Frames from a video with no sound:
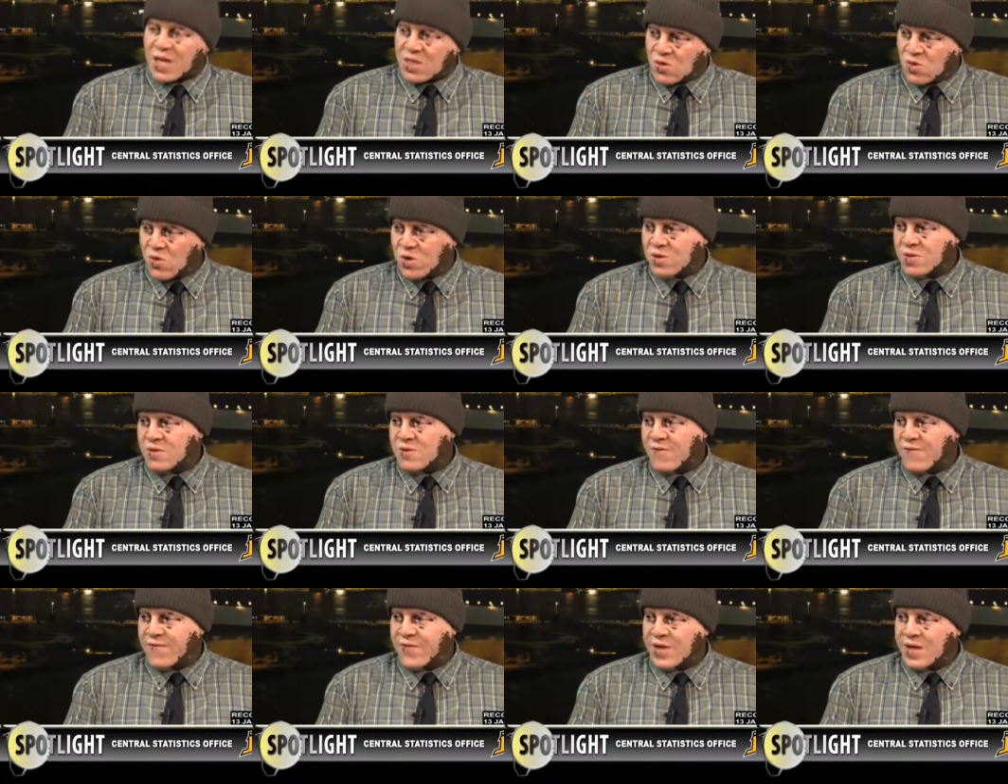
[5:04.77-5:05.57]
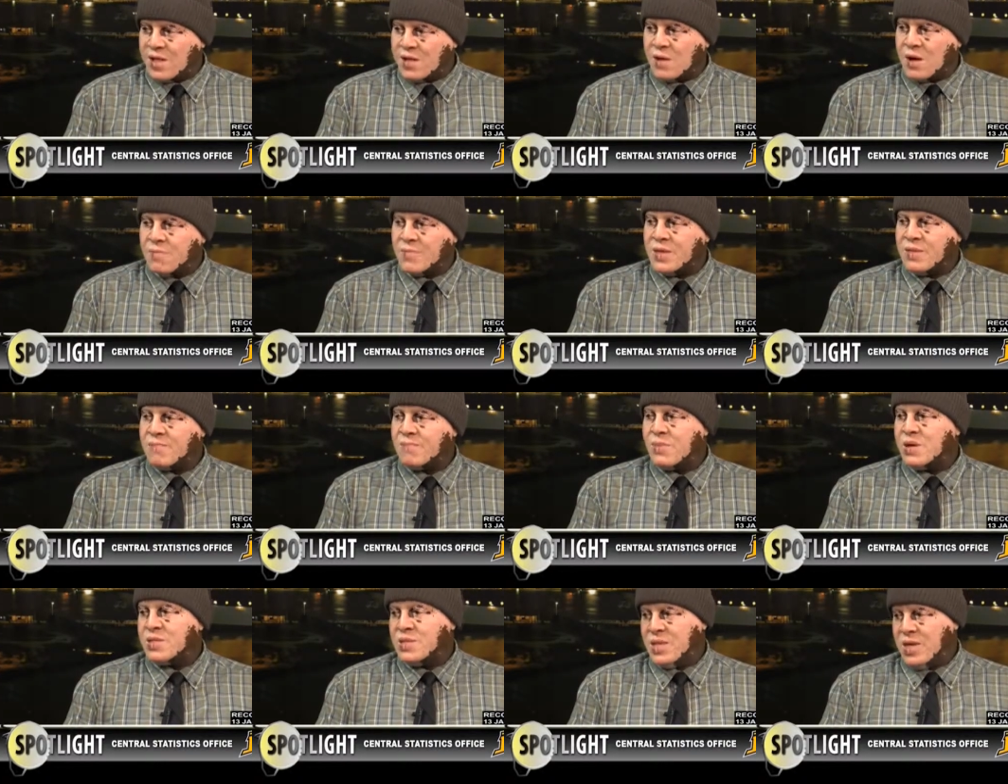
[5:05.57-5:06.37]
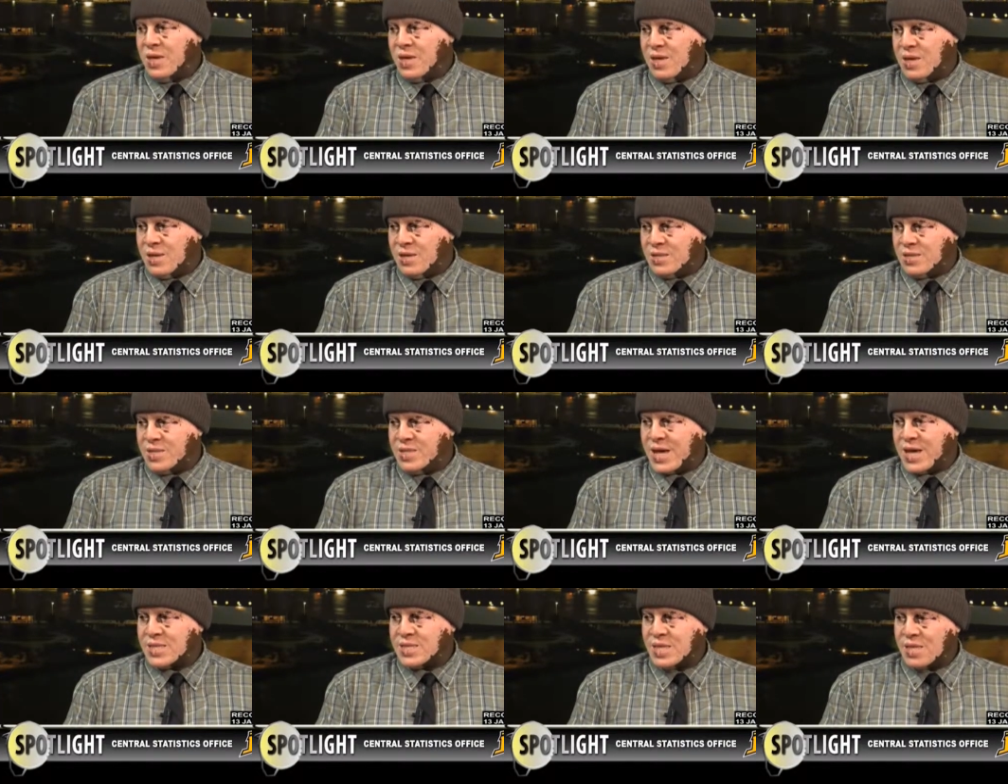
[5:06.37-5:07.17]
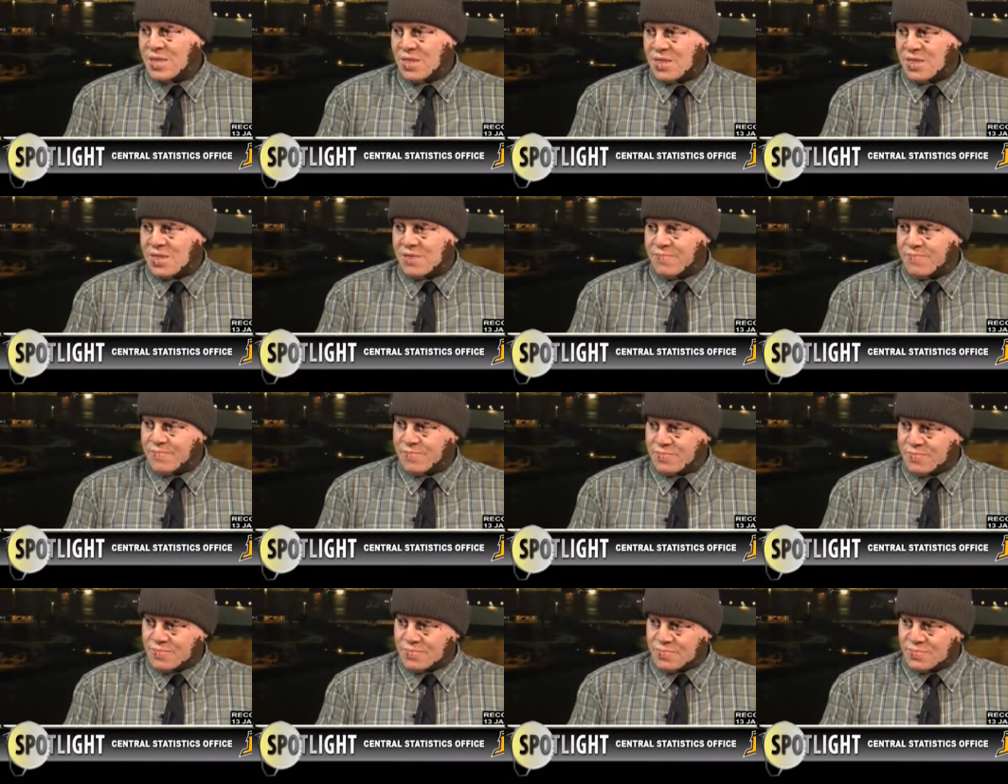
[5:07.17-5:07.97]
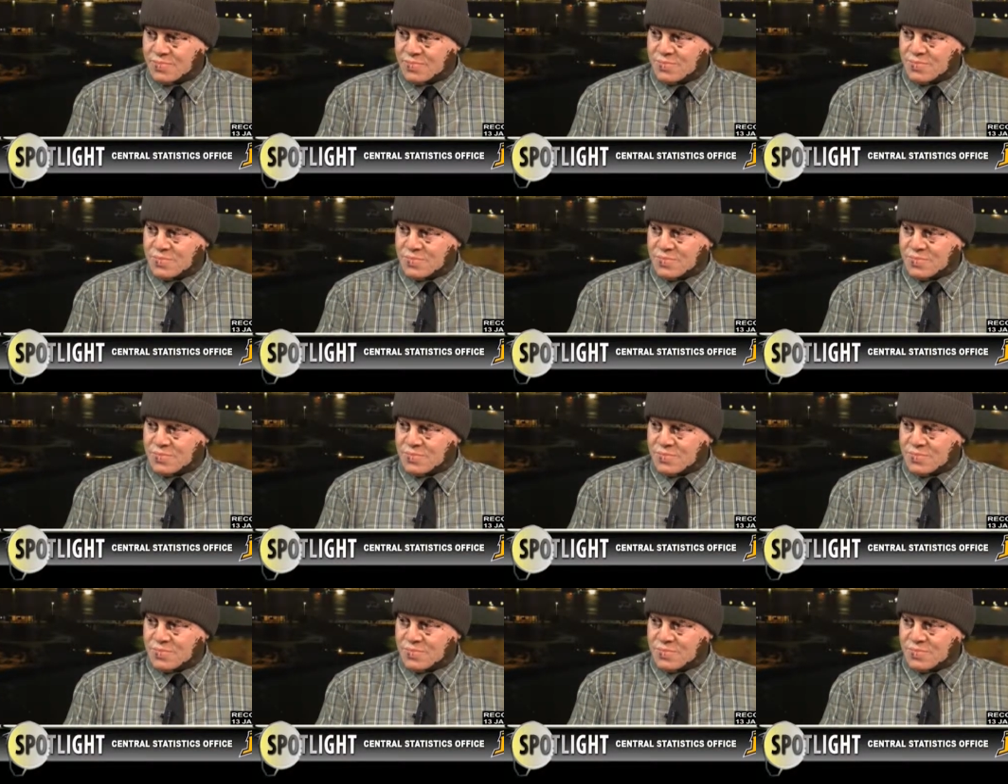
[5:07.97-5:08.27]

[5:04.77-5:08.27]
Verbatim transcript: to go into the field coming Monday, the 19th. Okay.